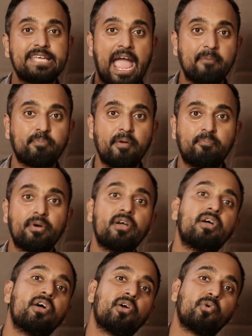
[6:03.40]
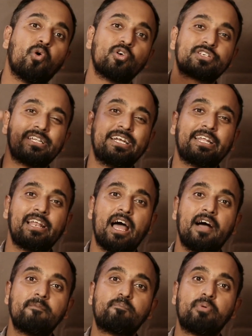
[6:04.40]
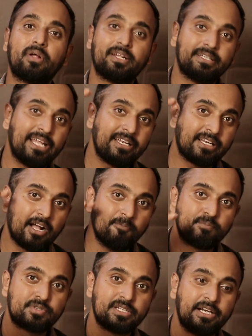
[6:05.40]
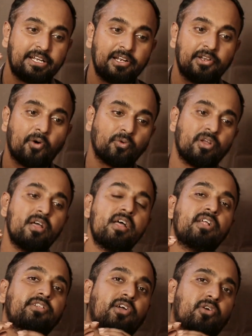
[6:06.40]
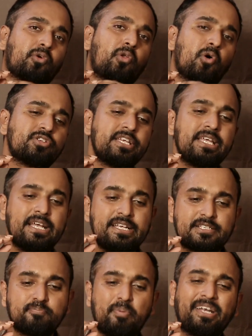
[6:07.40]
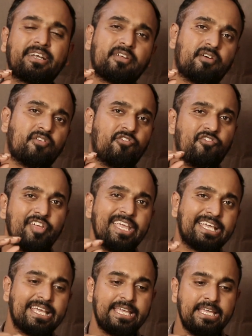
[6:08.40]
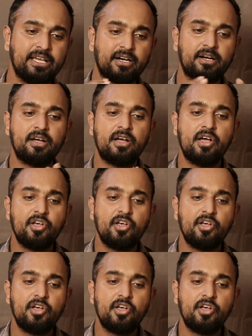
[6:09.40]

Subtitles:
gap up, goes little up, then comes little down. The closing is bit weak here,